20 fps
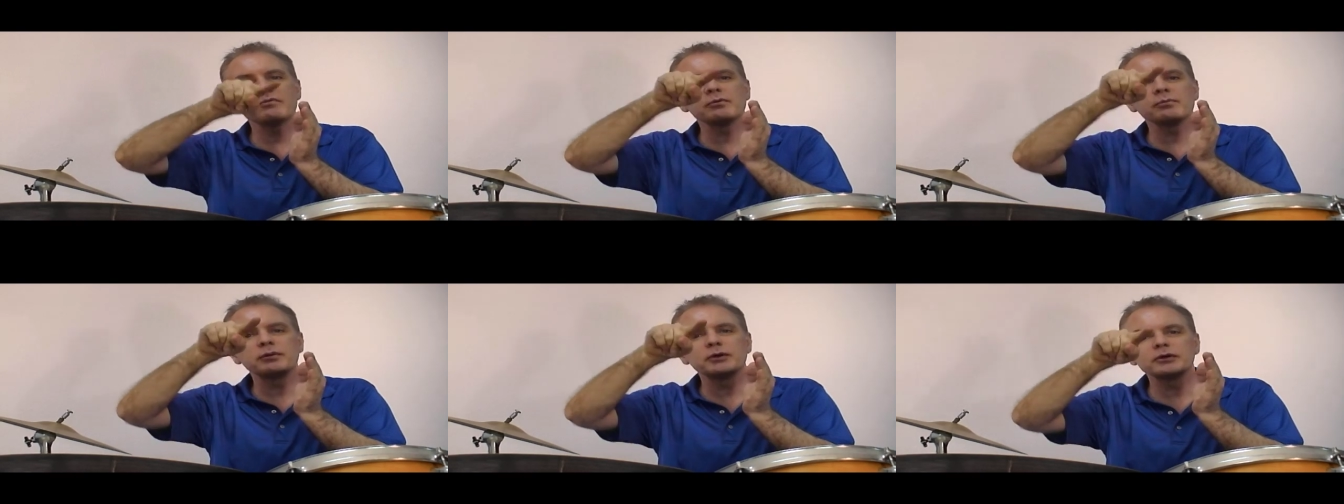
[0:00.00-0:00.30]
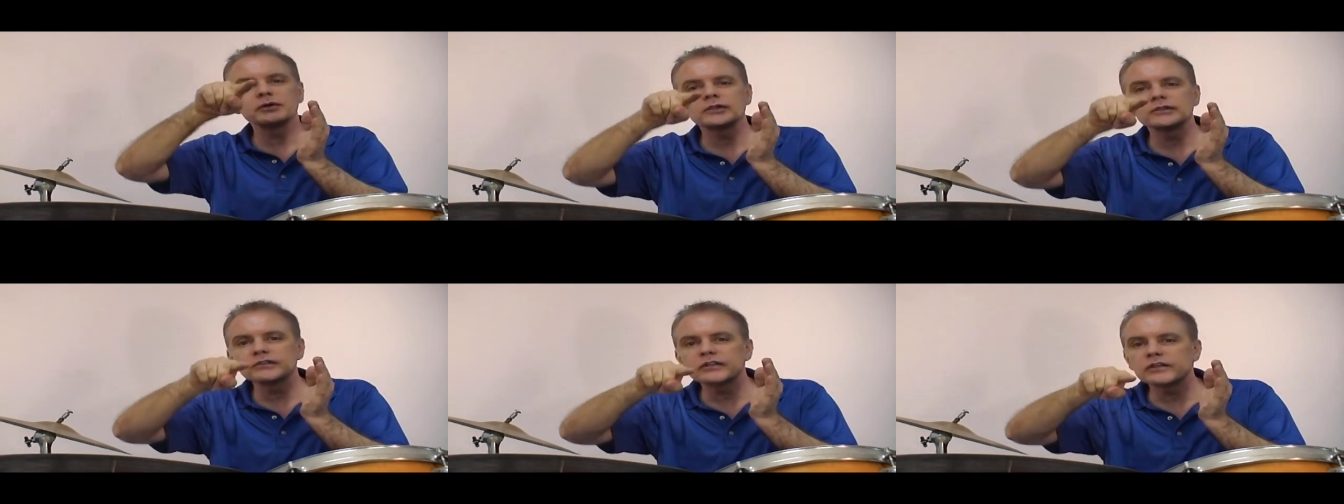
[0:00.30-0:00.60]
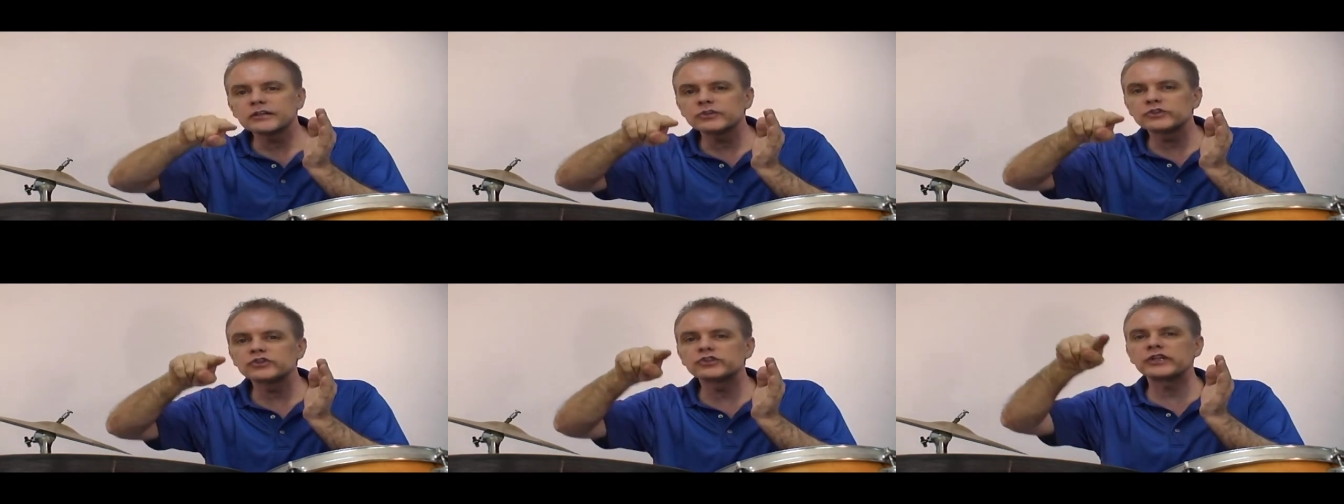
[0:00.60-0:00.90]
you build this
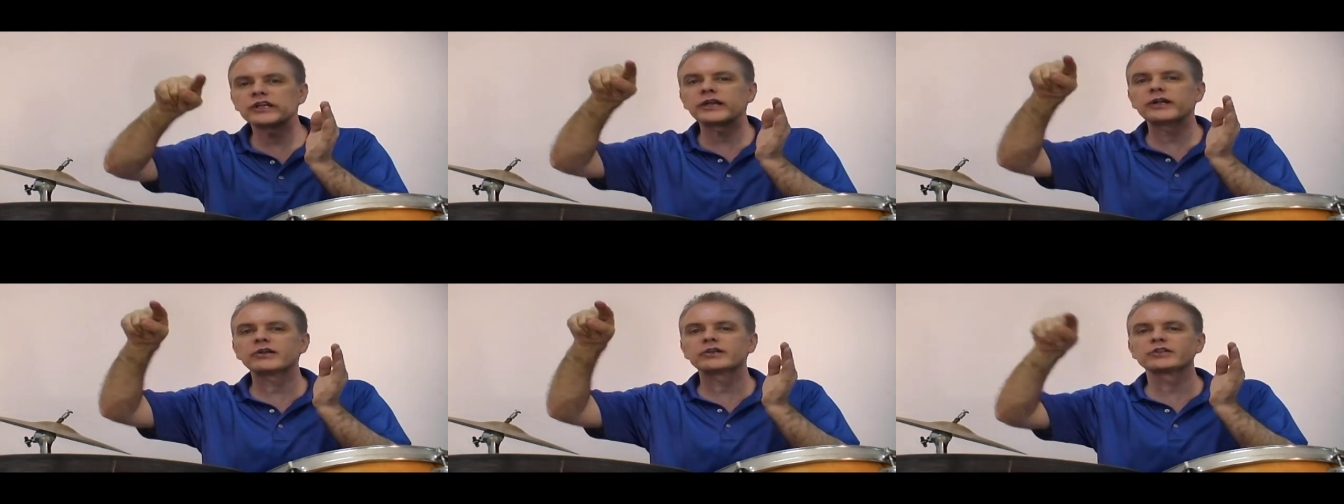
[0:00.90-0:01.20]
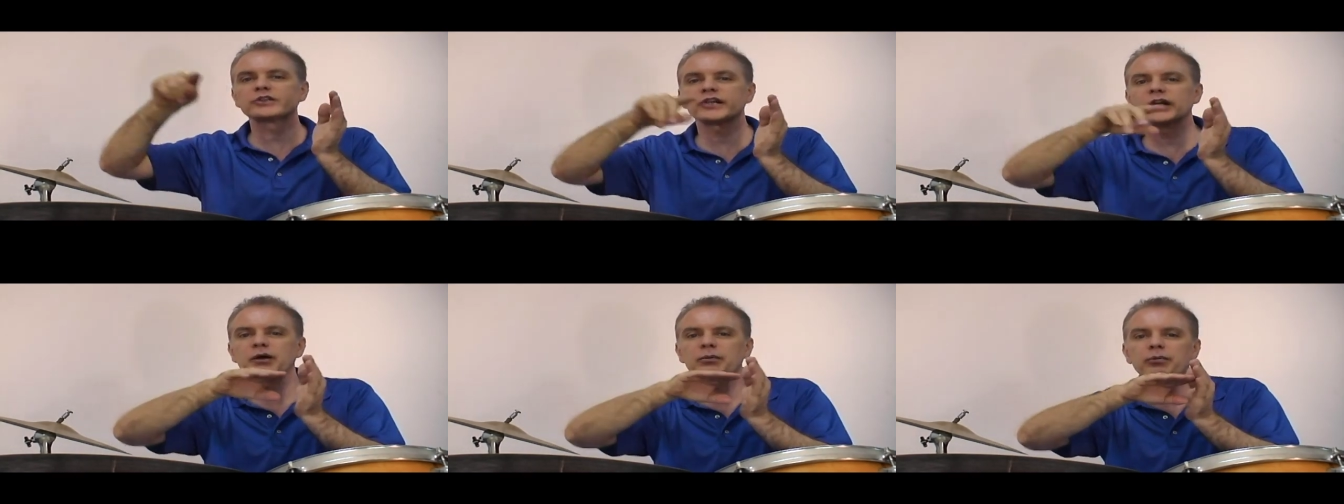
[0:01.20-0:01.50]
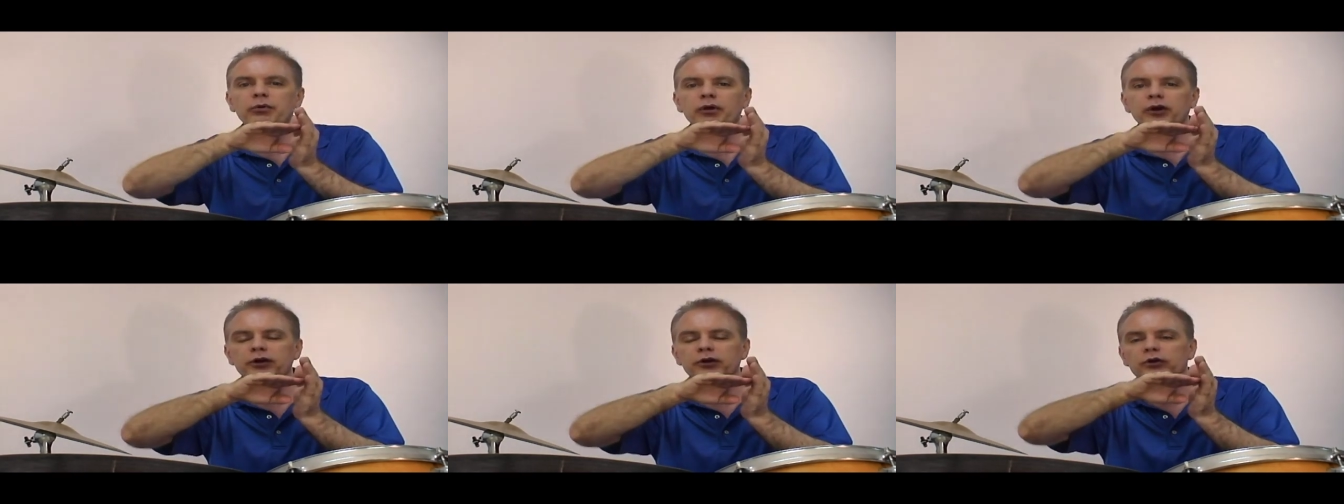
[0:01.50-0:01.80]
little stair
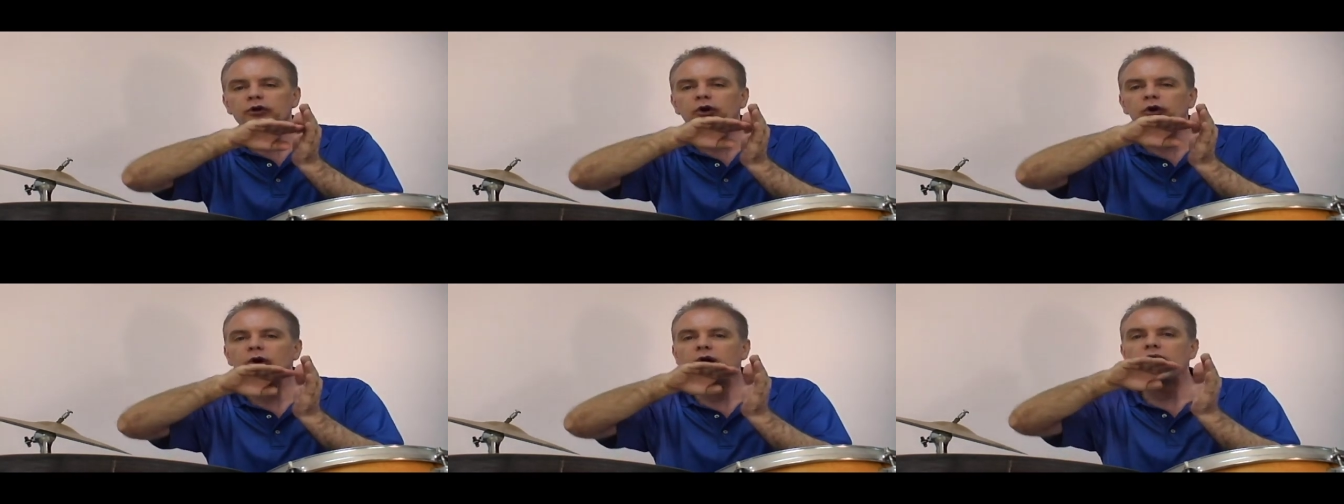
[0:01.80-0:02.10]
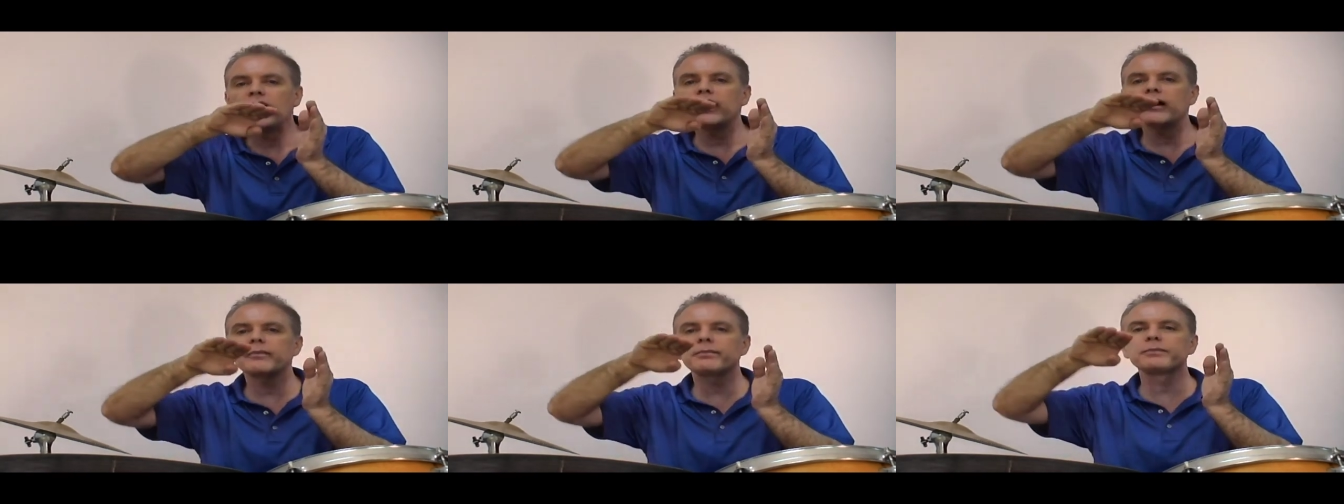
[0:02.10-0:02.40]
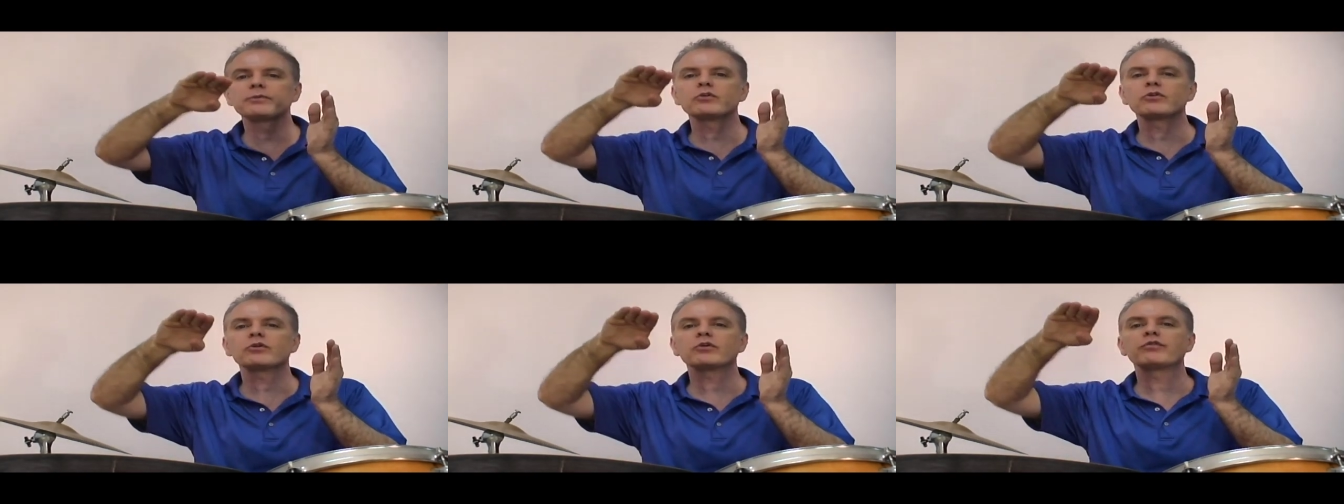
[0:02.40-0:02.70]
step where you go
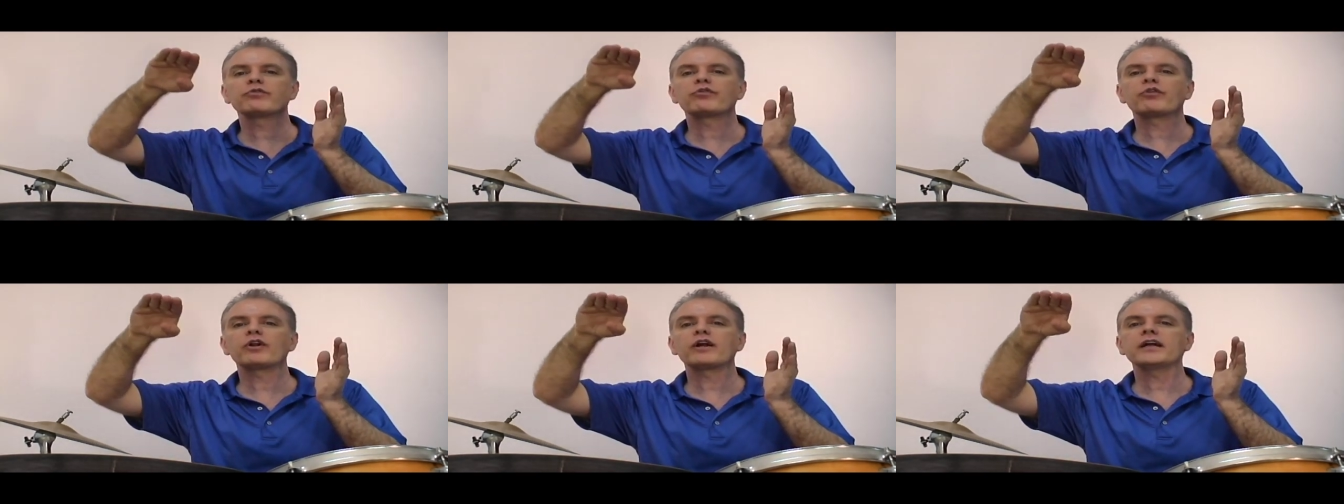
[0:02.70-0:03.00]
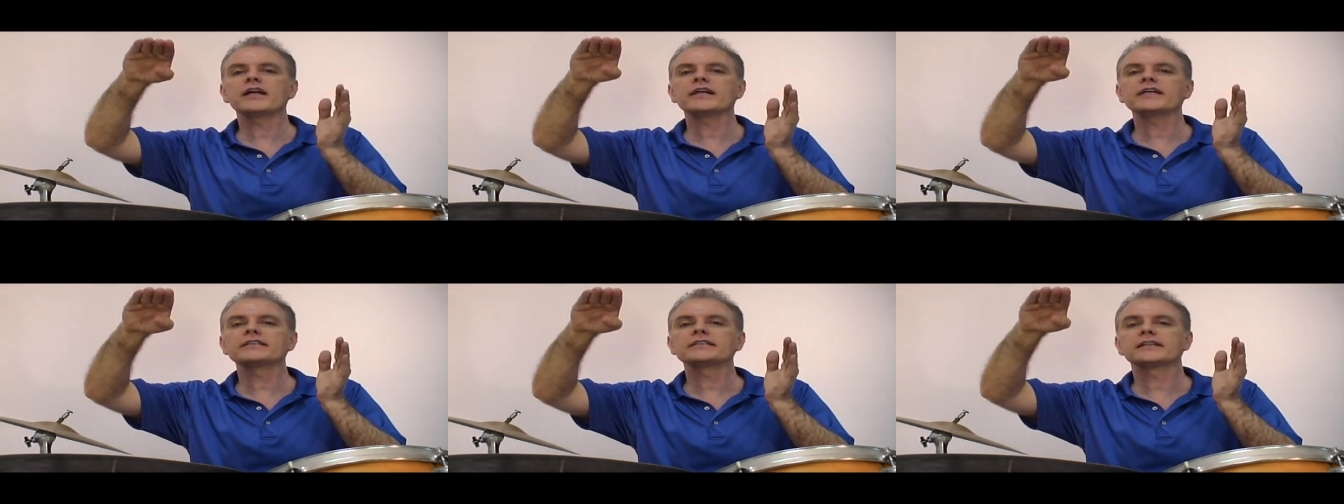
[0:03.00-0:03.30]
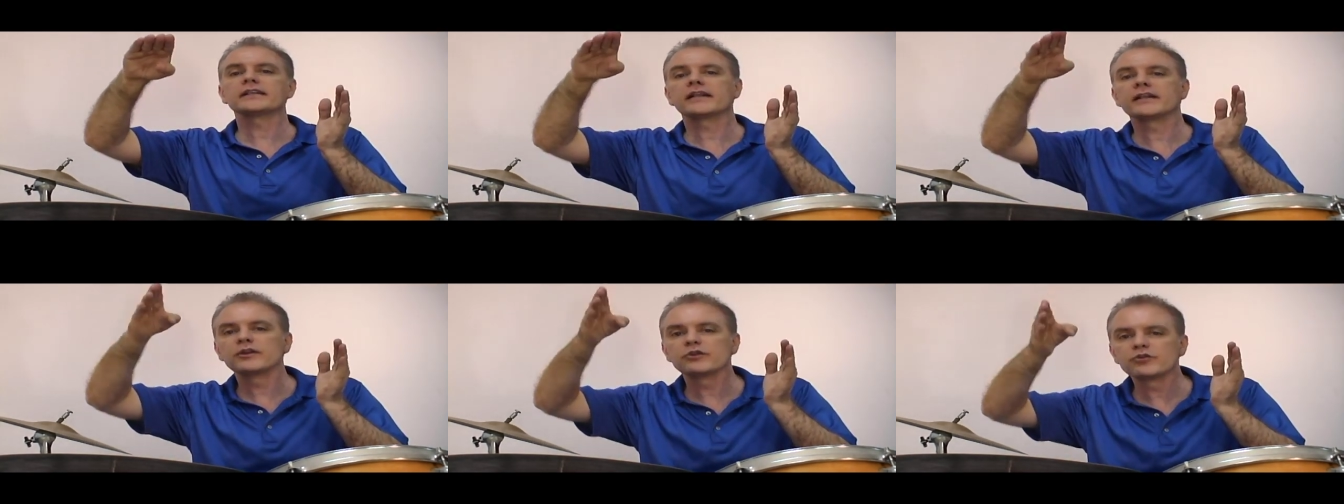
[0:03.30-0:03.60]
up through a phrase
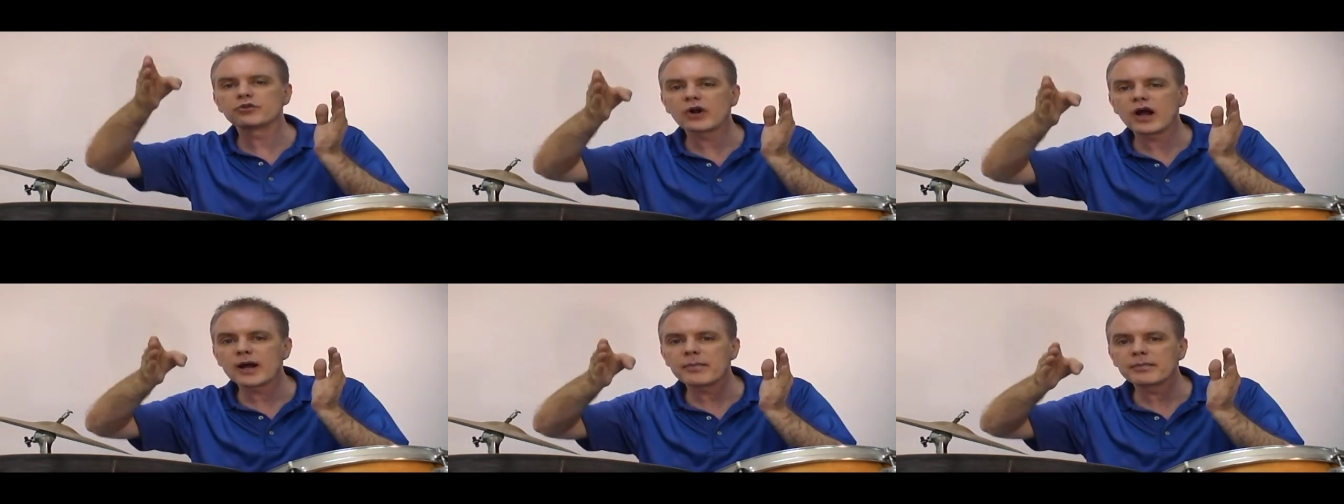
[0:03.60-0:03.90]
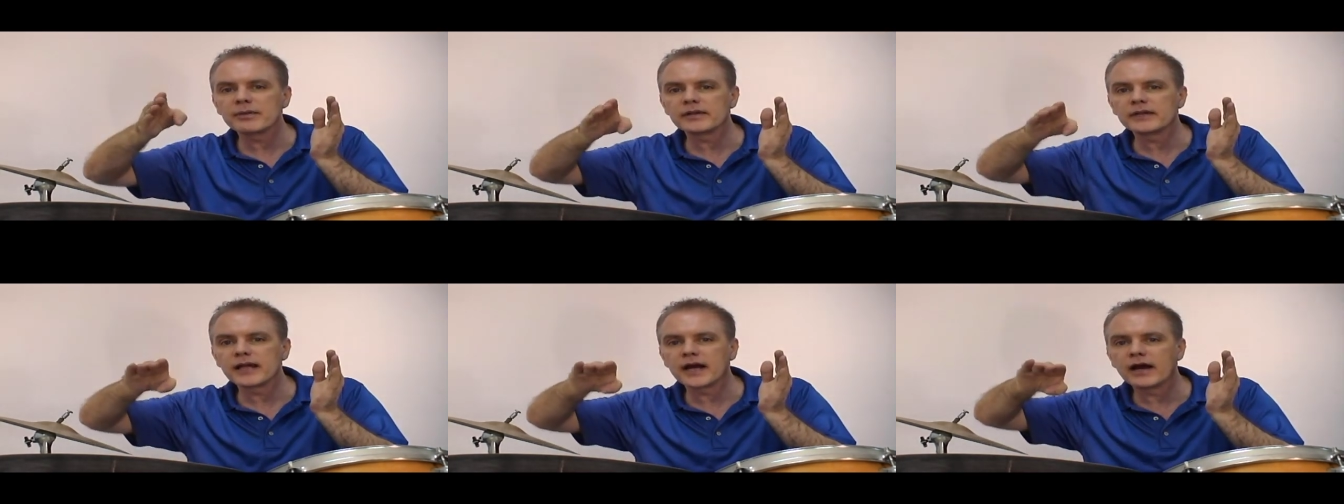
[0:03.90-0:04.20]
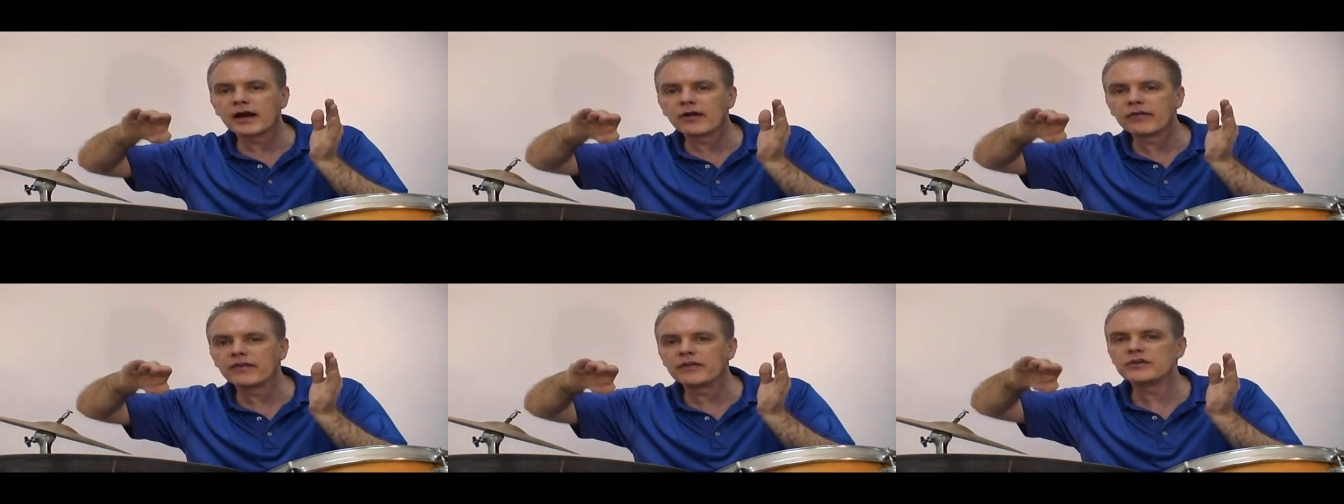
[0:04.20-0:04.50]
and then you drop it down.